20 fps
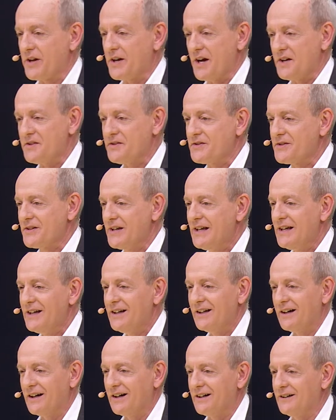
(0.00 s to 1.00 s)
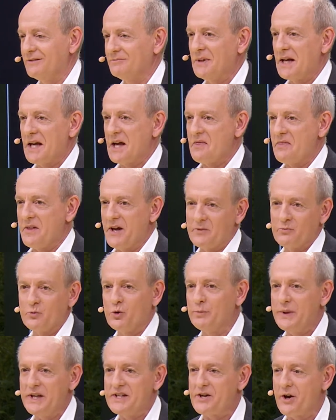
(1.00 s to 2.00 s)
than us, and then
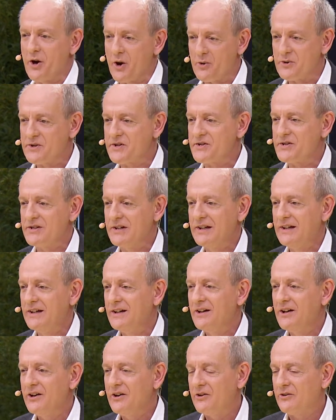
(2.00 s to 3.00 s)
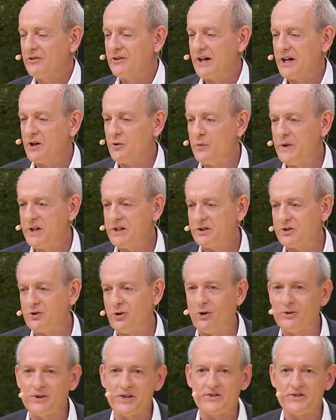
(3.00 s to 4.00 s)
we'll be toast, right? We could call